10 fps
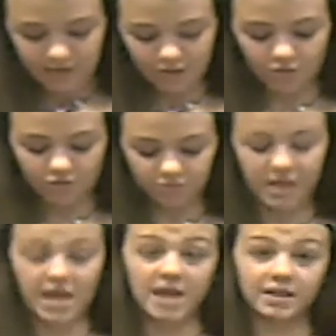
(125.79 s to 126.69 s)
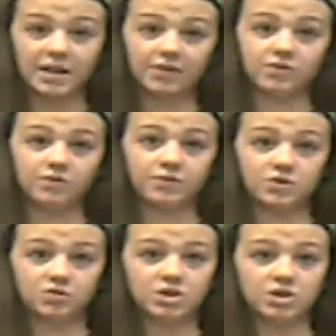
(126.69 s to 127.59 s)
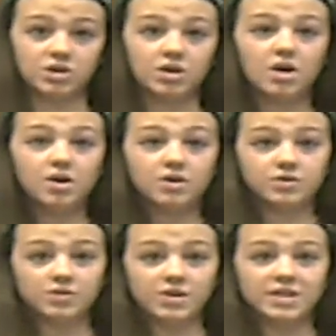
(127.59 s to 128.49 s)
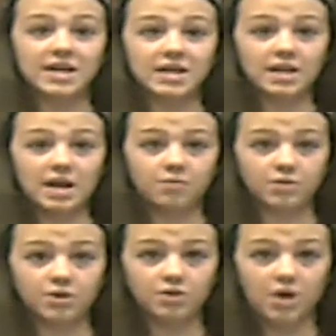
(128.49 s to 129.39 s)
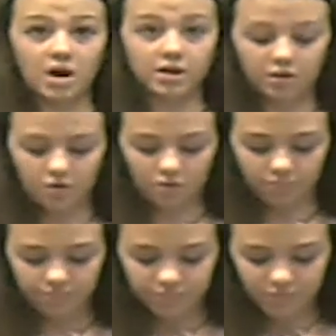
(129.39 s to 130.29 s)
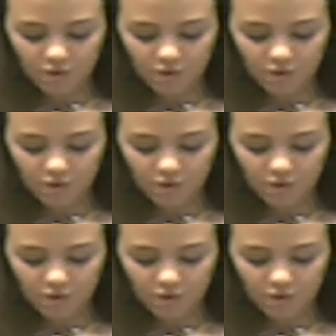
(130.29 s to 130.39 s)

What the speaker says: at home they can't let out their frustration, so they take it out when they're not at home.